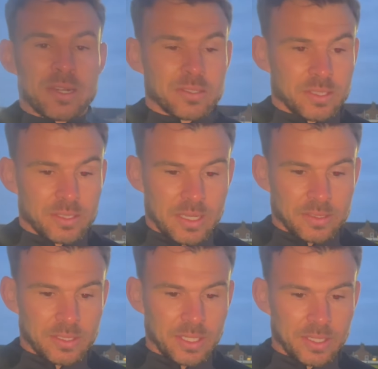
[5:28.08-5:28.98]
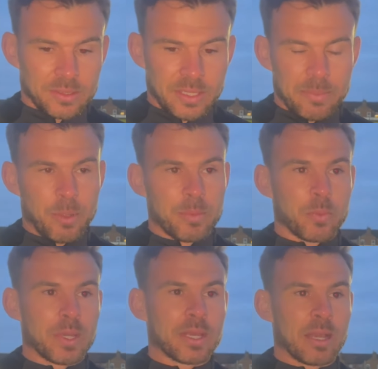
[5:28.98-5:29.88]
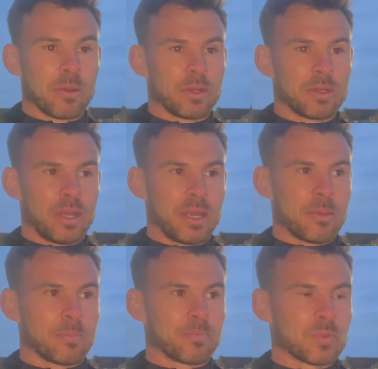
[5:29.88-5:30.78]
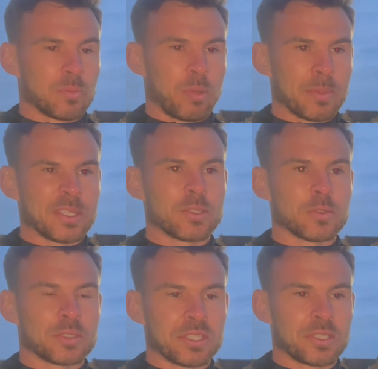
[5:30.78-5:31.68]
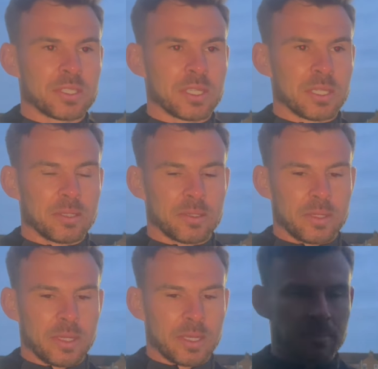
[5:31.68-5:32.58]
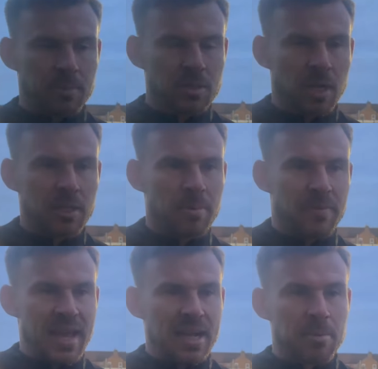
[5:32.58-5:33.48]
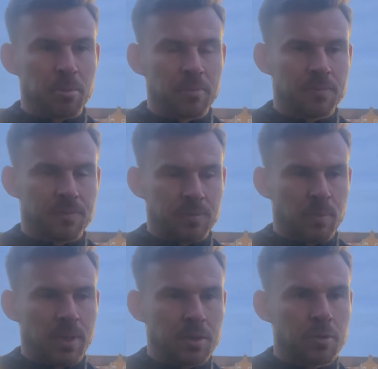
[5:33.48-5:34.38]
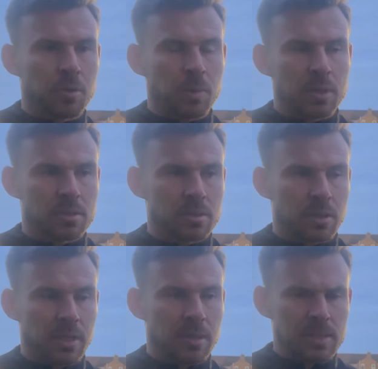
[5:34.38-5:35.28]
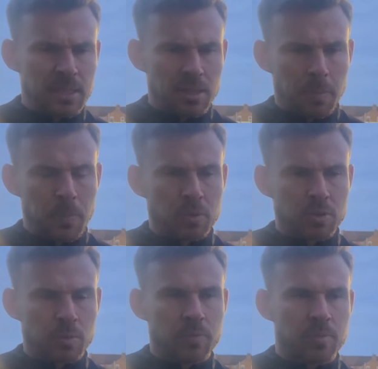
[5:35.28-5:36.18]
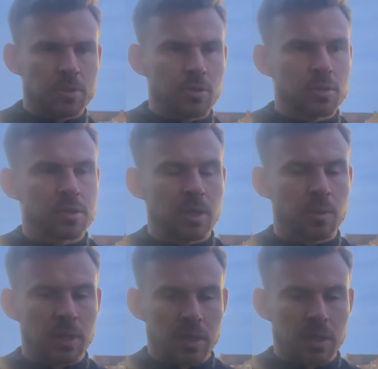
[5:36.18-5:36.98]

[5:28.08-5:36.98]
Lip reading: So Kean, probably a week out. Probably need two stitches in it. He's got a little bit of an egg above where the cut was. It's like a little puncture wound from a stud, so